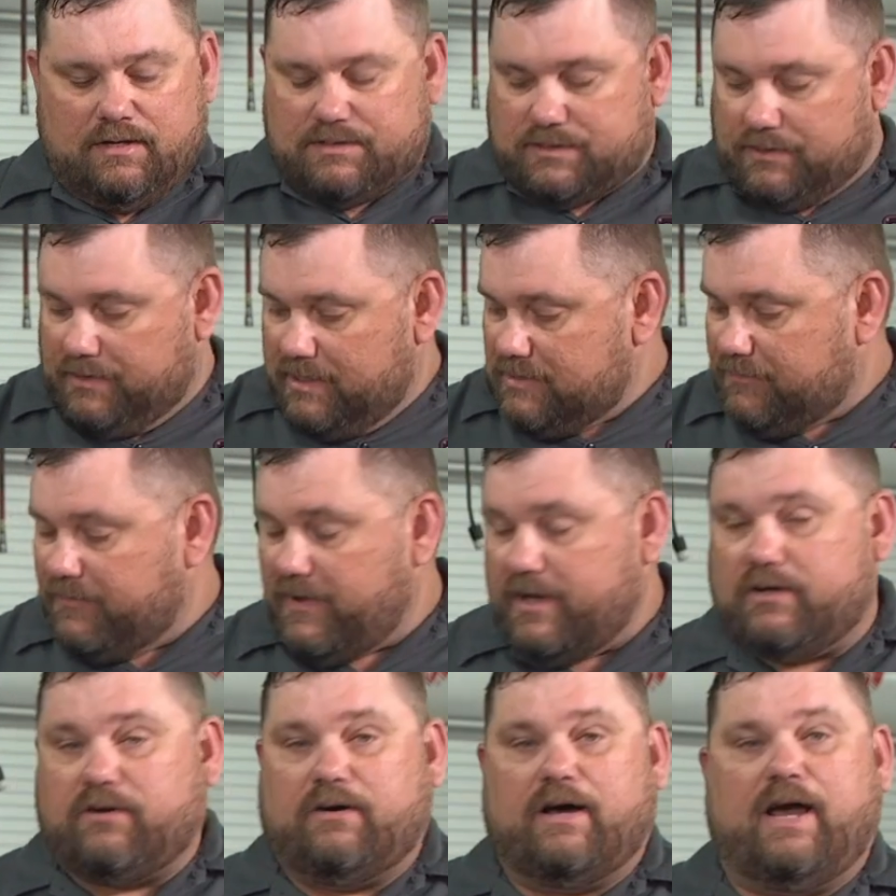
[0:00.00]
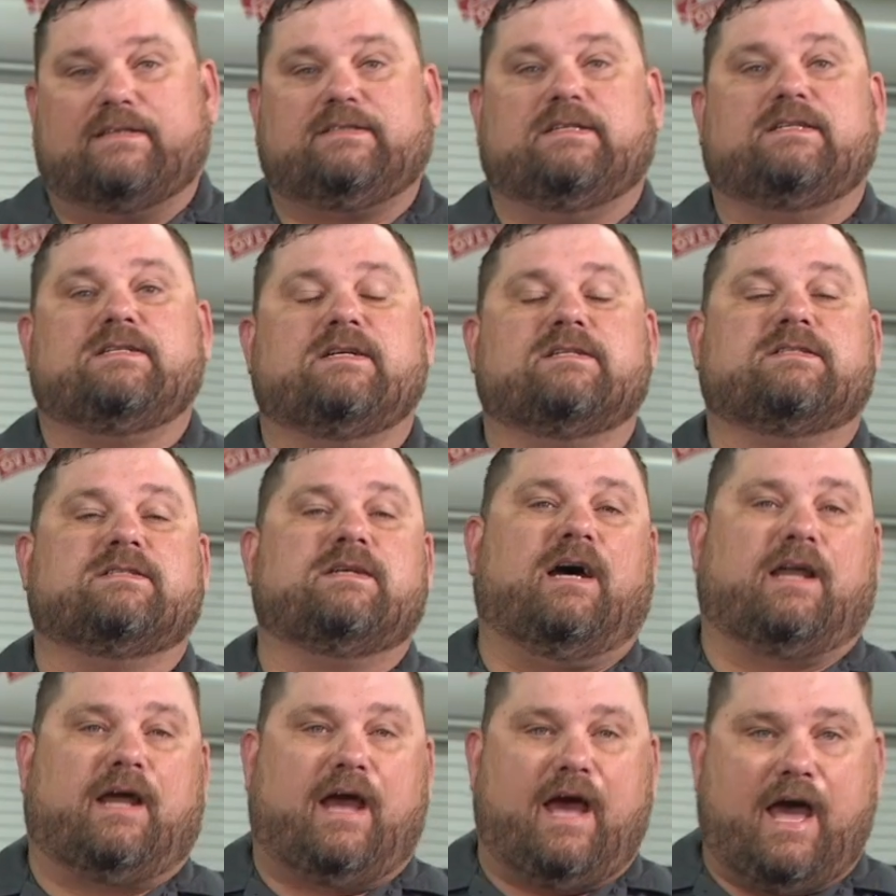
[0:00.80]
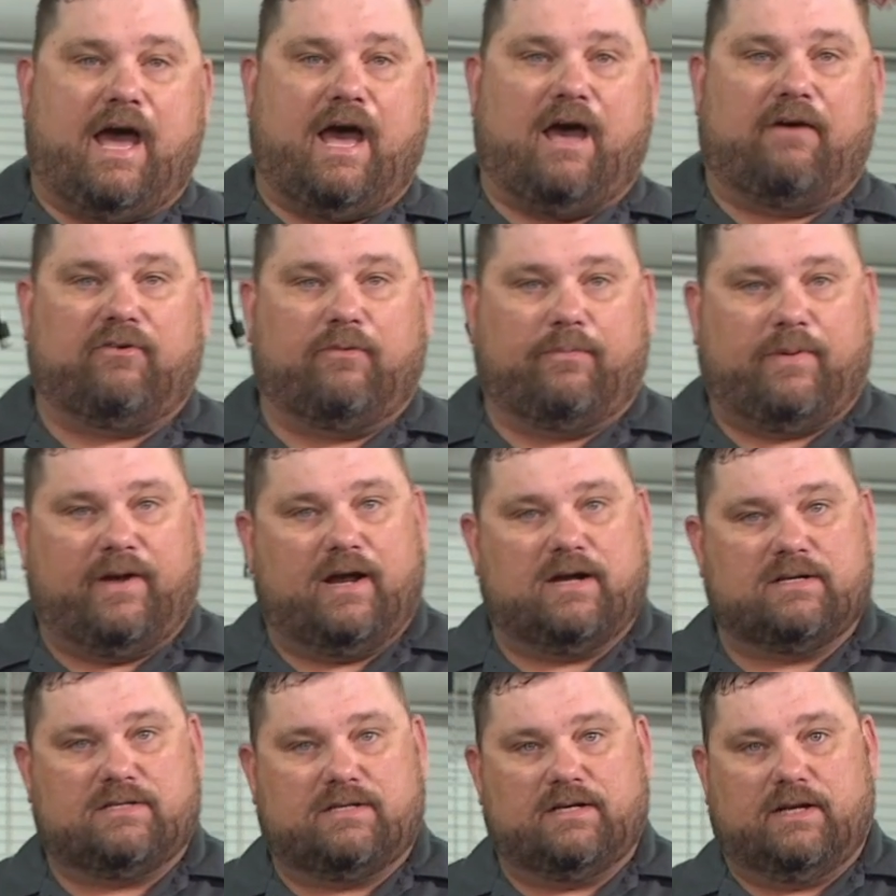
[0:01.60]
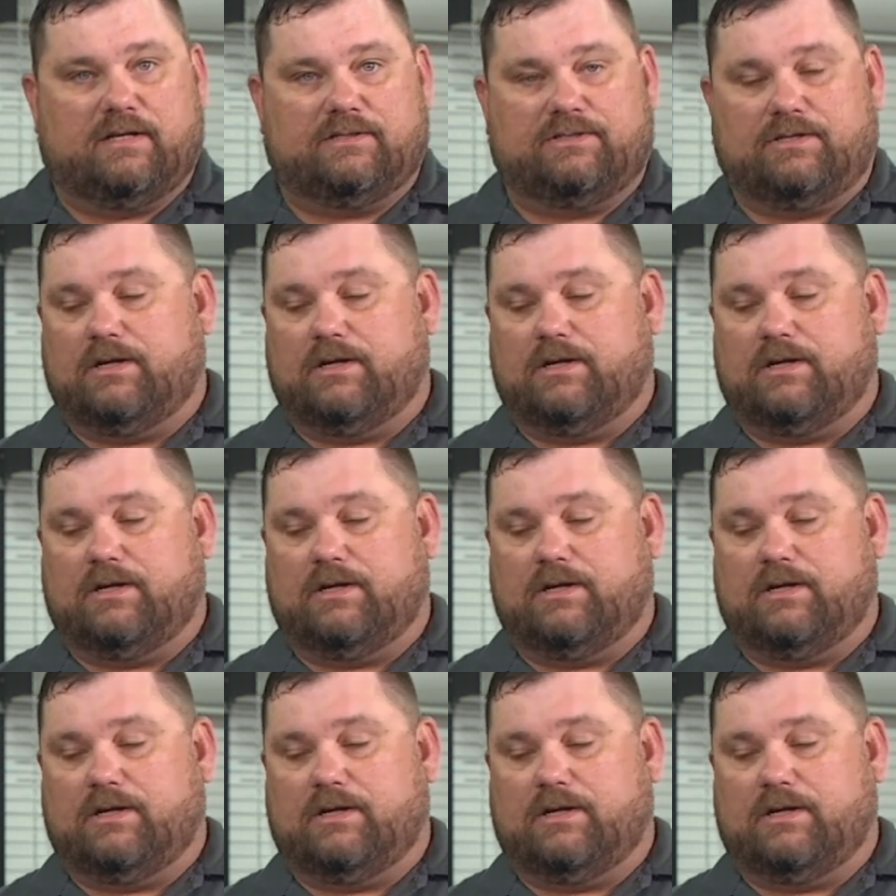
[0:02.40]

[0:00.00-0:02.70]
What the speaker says: So this vehicle actually does not have a parasitic